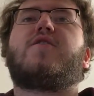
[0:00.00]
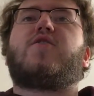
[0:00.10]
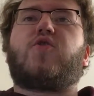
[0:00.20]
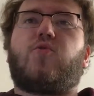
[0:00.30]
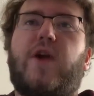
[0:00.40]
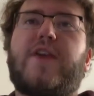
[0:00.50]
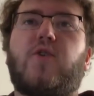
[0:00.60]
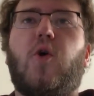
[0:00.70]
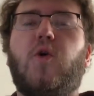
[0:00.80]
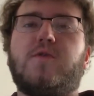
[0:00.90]
the greater
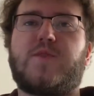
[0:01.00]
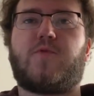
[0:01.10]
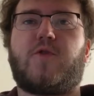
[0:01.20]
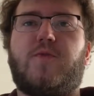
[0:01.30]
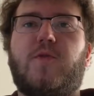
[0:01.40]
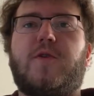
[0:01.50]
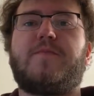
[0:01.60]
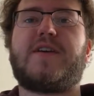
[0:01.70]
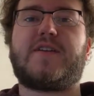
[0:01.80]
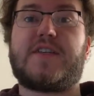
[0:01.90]
whole is more
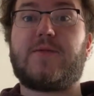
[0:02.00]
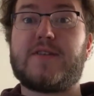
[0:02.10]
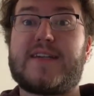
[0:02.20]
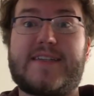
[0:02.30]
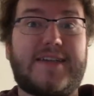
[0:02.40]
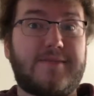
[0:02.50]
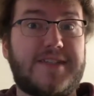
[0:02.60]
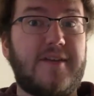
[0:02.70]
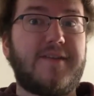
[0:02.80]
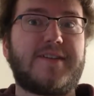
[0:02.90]
important, because he realizes
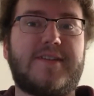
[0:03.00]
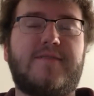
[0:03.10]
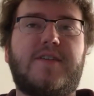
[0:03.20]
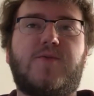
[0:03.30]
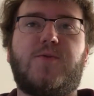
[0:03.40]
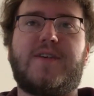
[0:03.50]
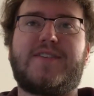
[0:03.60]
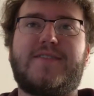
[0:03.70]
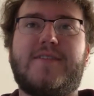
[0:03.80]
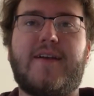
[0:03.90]
himself as an individual
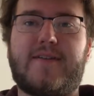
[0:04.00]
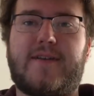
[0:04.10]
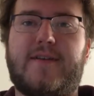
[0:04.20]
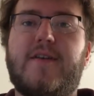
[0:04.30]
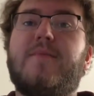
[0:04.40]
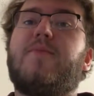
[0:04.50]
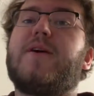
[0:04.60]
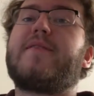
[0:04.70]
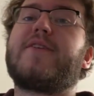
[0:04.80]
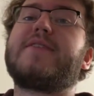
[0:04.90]
is nothing. But
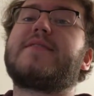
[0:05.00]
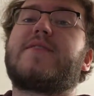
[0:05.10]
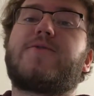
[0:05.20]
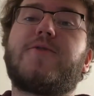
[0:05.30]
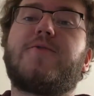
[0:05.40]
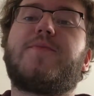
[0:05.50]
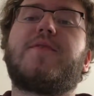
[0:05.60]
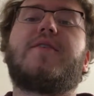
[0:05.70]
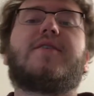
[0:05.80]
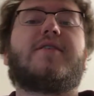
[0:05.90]
whenever he's in a group,
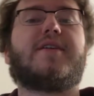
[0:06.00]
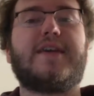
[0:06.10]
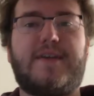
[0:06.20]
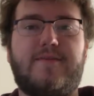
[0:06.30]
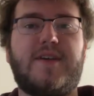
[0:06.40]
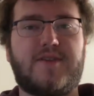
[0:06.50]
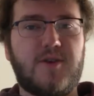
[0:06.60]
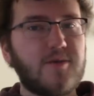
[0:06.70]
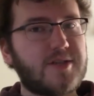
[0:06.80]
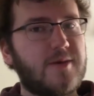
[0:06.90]
he can be
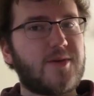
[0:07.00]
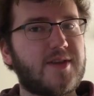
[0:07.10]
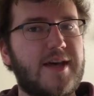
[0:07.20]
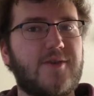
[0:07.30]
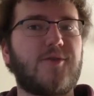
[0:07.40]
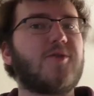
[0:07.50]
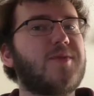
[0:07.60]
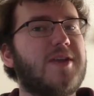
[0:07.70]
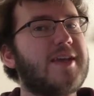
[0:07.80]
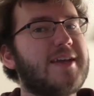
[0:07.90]
associated with that
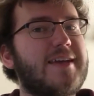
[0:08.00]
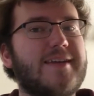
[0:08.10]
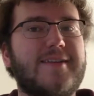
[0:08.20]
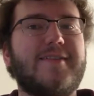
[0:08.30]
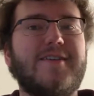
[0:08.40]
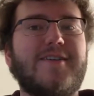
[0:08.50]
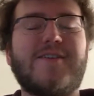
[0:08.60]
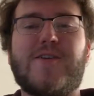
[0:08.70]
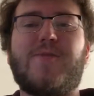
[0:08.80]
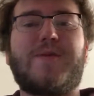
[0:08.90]
group, and then he can,
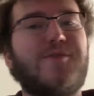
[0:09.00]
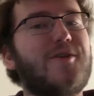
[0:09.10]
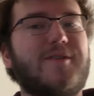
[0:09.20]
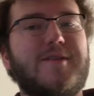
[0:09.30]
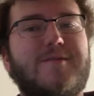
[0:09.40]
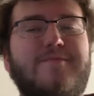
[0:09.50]
you know, be put on the